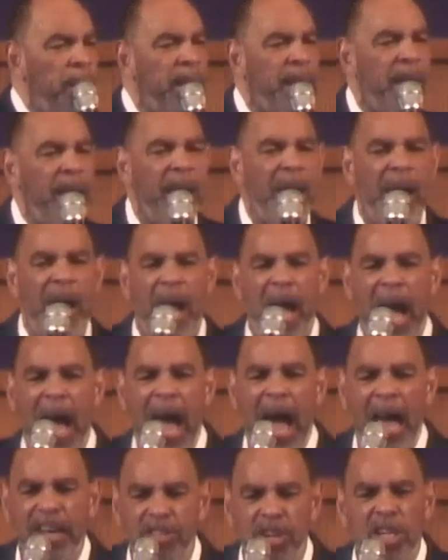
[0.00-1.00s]
but
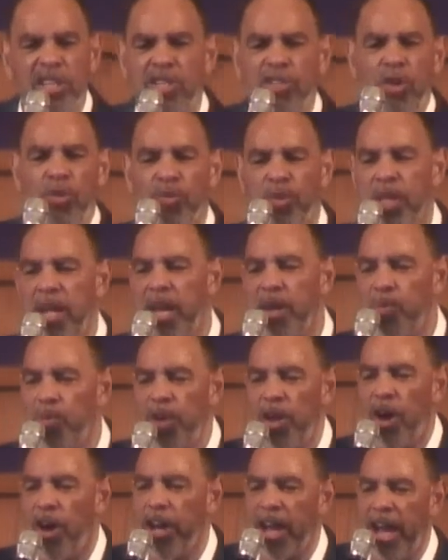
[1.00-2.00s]
I just don't think
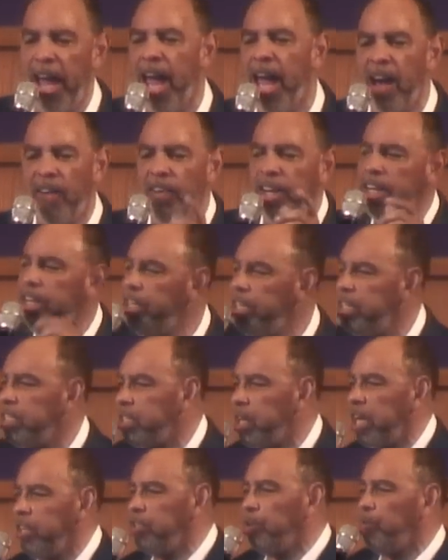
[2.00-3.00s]
we ought to have it in
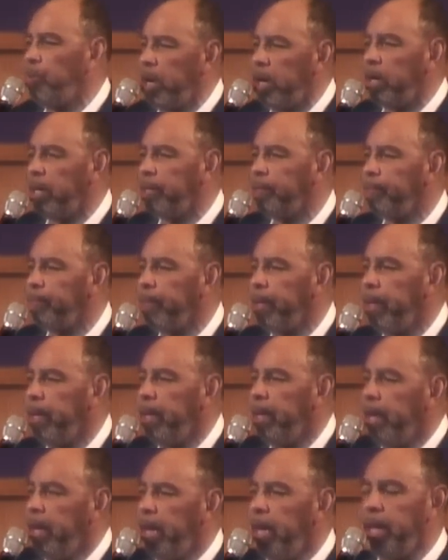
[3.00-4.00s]
this sanctuary.
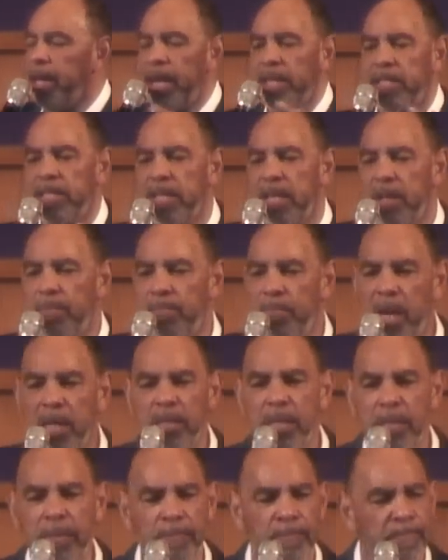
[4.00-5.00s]
And I said,
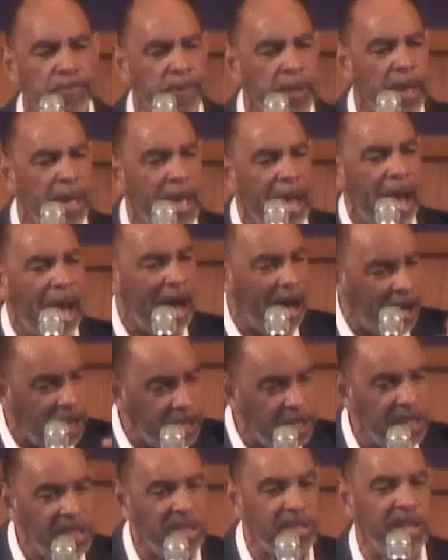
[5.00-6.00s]
Mother, I
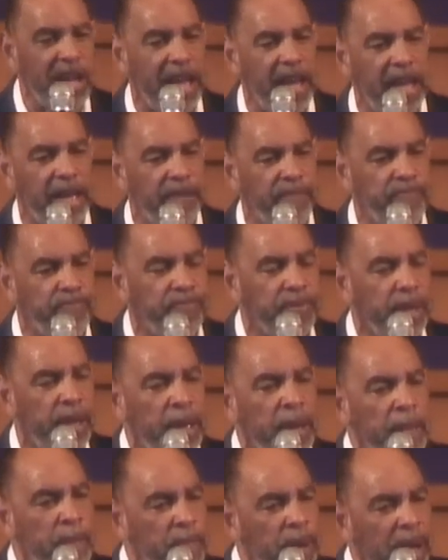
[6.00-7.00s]
understand,
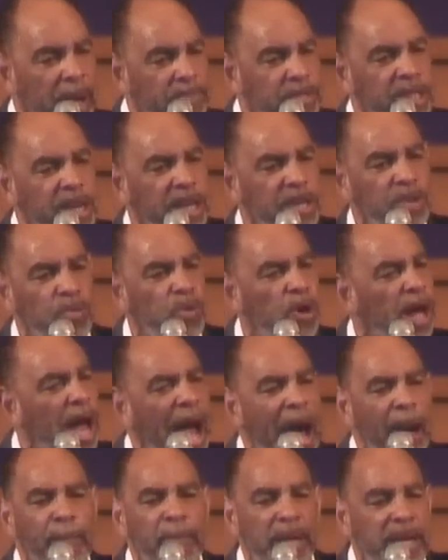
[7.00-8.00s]
but I'm telling you
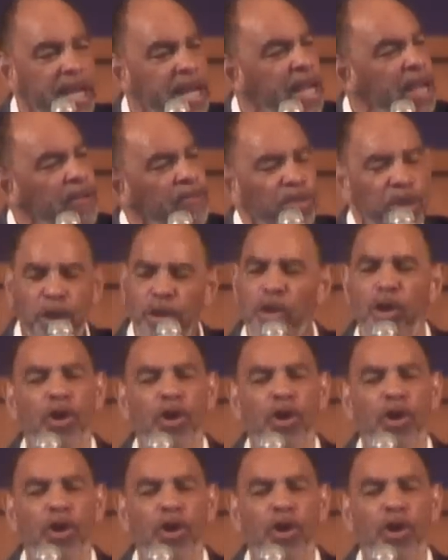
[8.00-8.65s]
what, I believe the